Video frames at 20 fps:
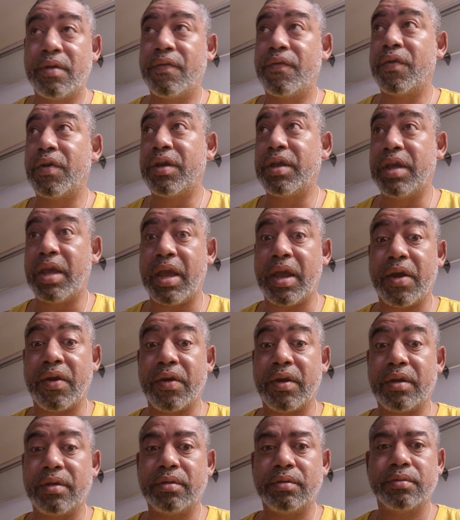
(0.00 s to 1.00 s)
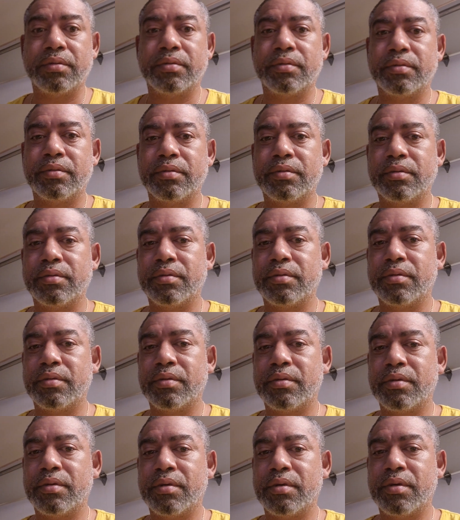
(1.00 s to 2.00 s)
for Karen
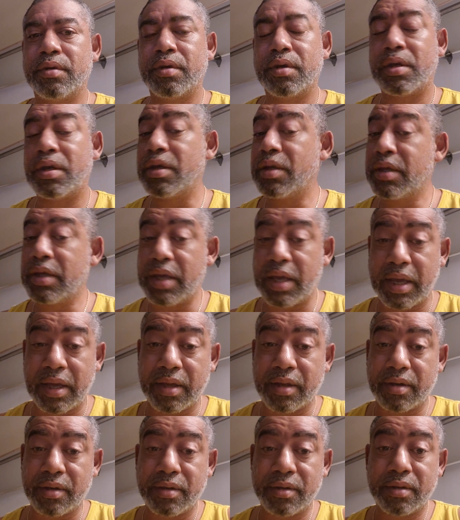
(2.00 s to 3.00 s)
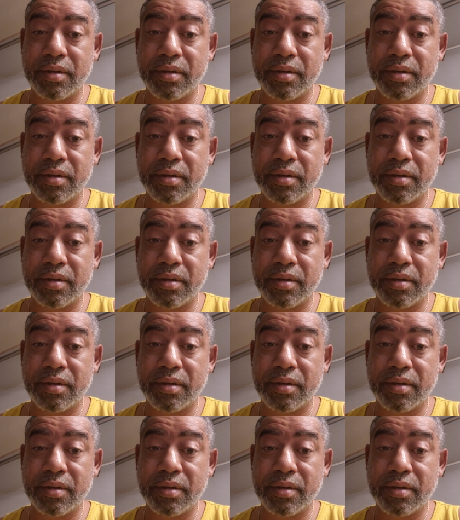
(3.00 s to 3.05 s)
and Kim.